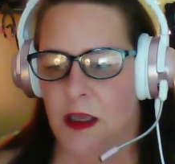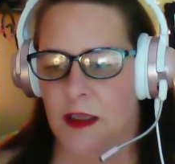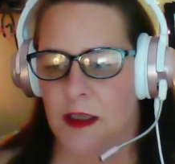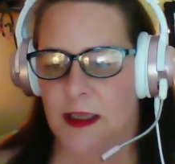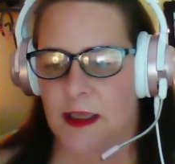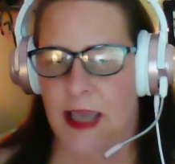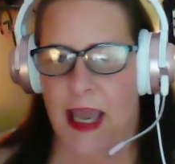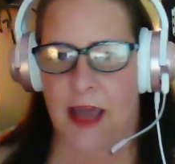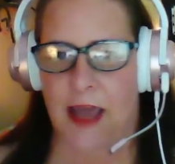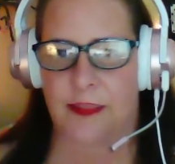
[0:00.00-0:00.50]

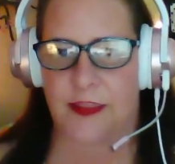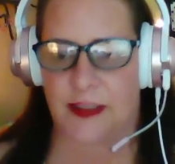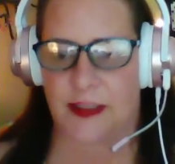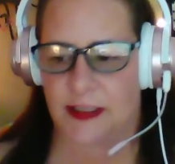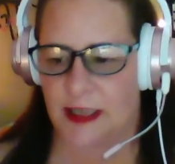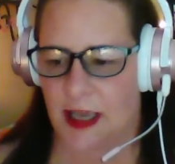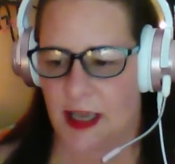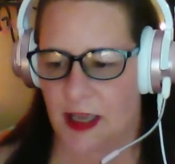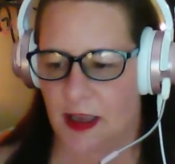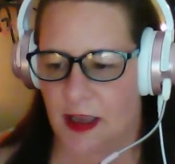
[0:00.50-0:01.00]
Kathy,
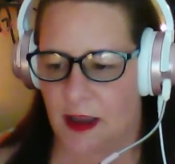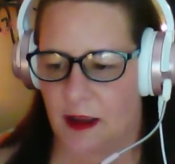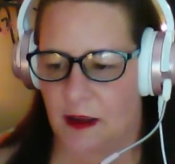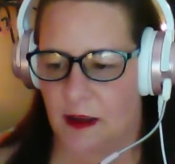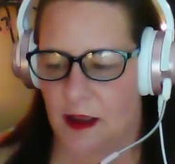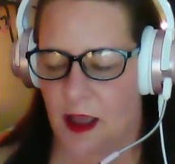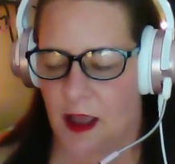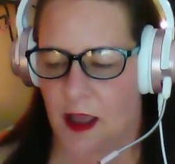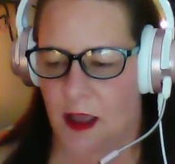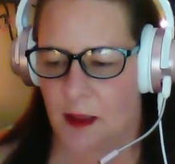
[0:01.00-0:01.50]
yeah.
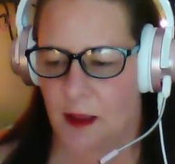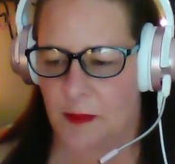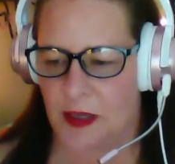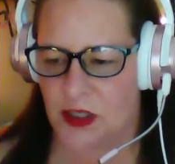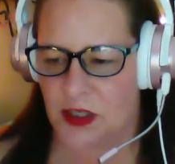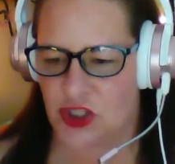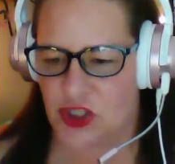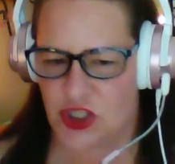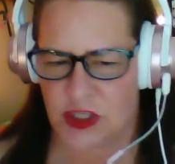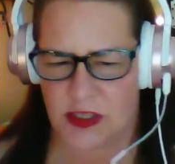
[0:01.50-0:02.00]
Is
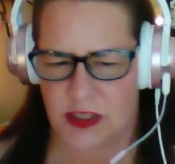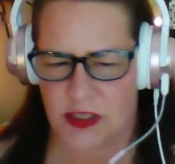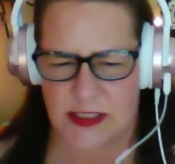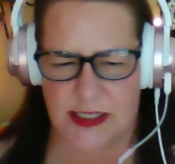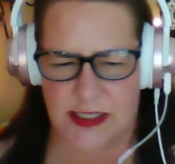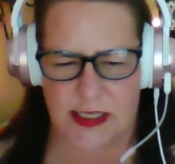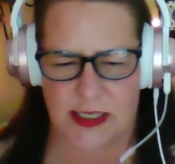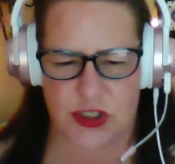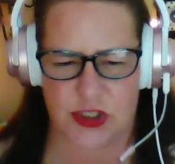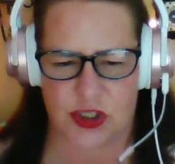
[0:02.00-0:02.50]
she the
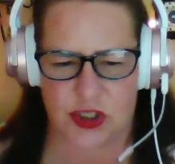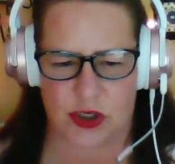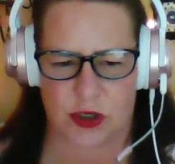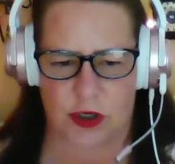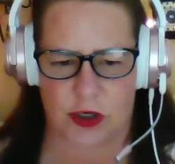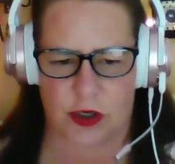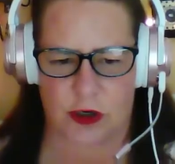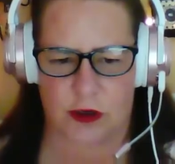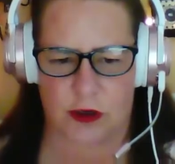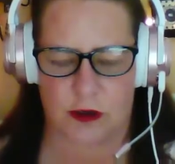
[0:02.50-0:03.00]

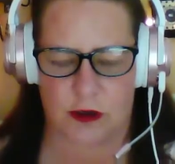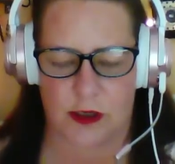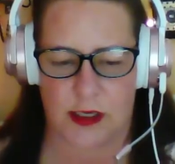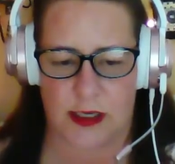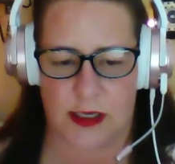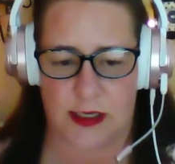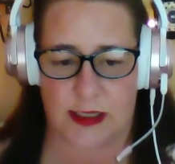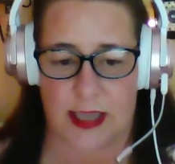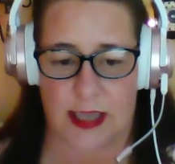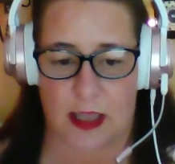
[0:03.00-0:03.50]
teacher
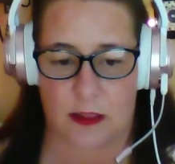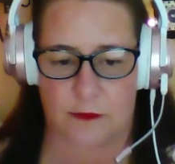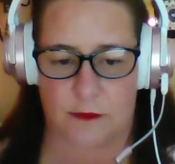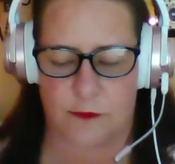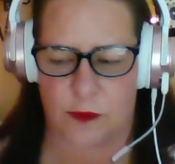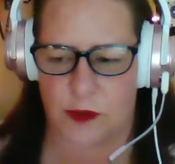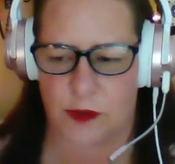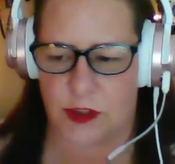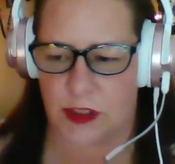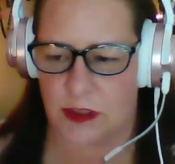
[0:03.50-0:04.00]
in
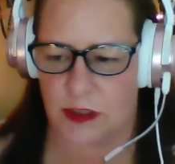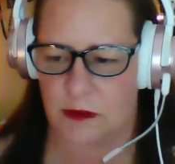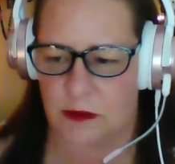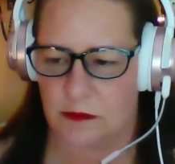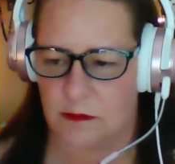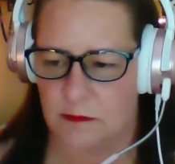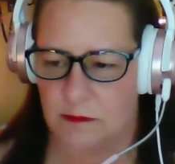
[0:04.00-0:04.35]
California?